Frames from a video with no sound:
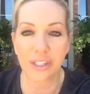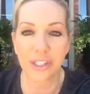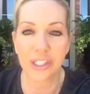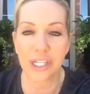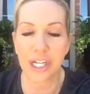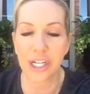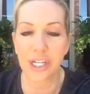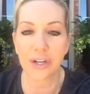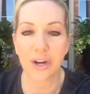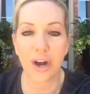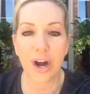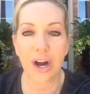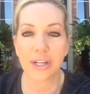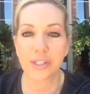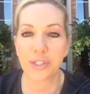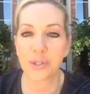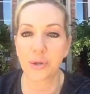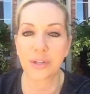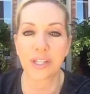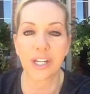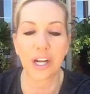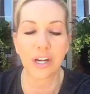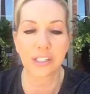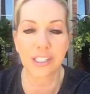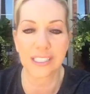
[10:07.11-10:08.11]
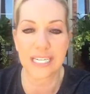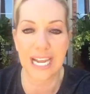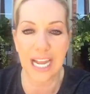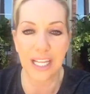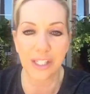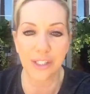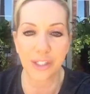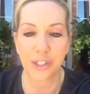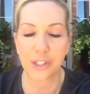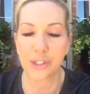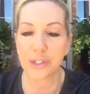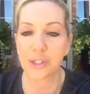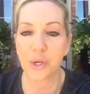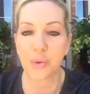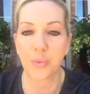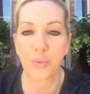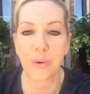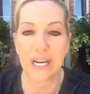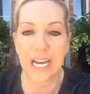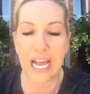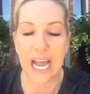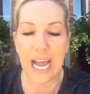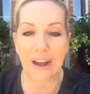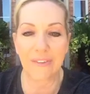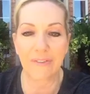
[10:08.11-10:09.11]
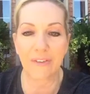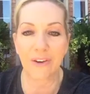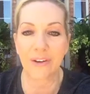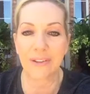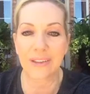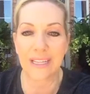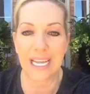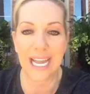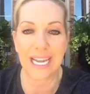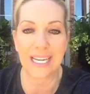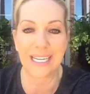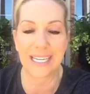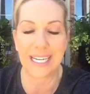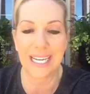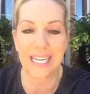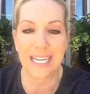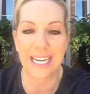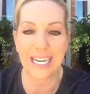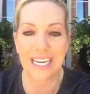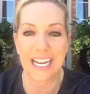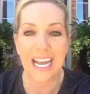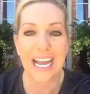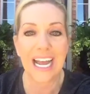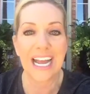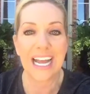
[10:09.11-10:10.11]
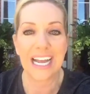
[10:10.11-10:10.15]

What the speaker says: shin guards or their dance shoes or whatever they needed.